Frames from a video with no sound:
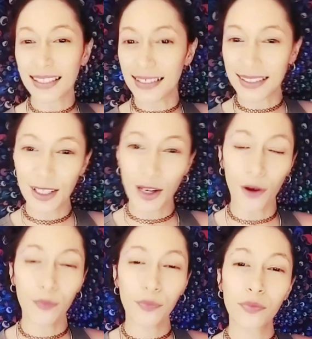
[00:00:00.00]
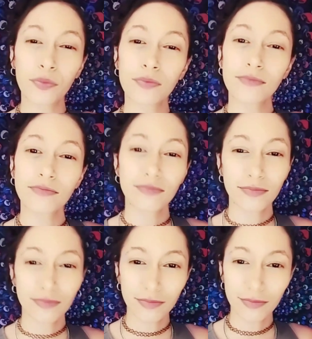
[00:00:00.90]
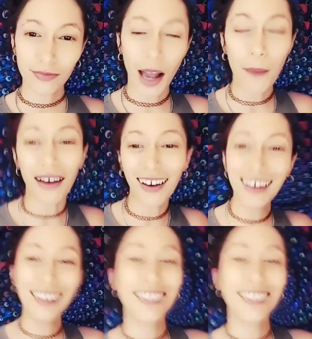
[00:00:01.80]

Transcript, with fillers: you know. I'm a